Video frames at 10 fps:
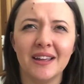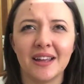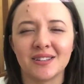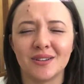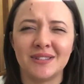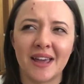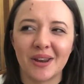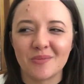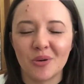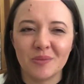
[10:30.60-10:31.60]

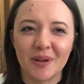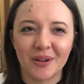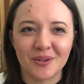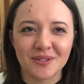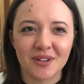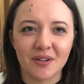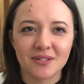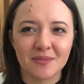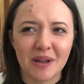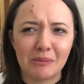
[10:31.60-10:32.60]
associating it more with Better Call Saul.
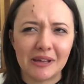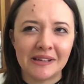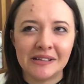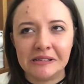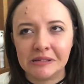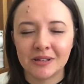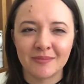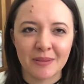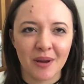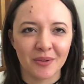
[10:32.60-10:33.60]
So maybe
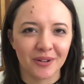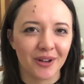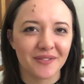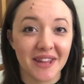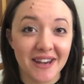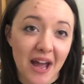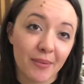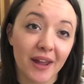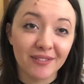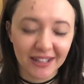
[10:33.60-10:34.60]
I wouldn't go for that now,
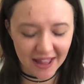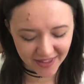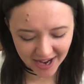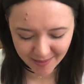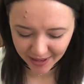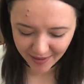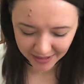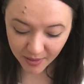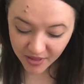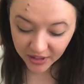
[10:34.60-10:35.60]
but I really like the name
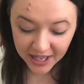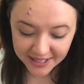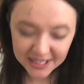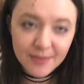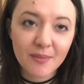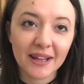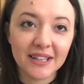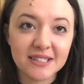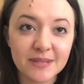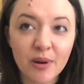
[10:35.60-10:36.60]
anyway. And the last name on my
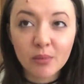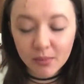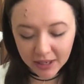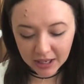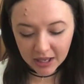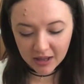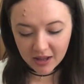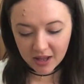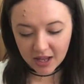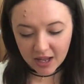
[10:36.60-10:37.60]
list is probably,
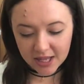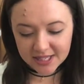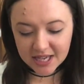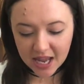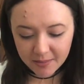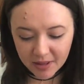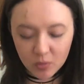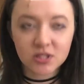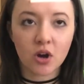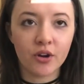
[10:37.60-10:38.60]
it's a name
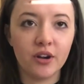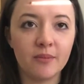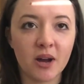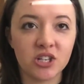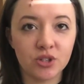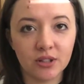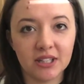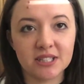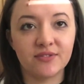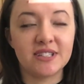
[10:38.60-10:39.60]
that was on my short
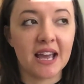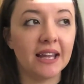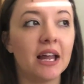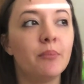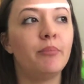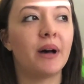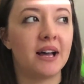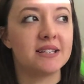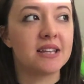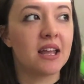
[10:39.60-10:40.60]
list for Taylor,
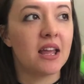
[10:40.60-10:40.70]
but